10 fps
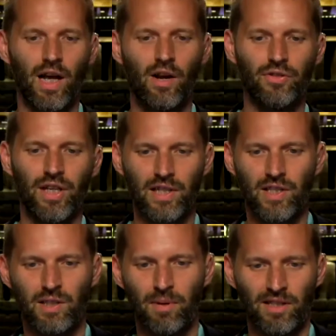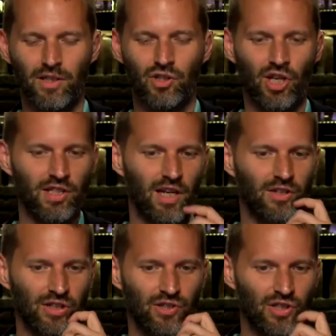I don't think it's expected to shut down
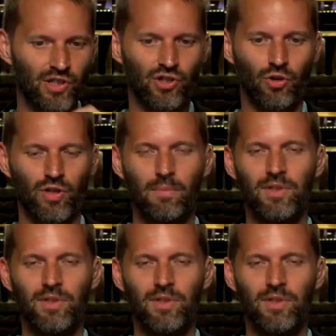your interest in Showtime.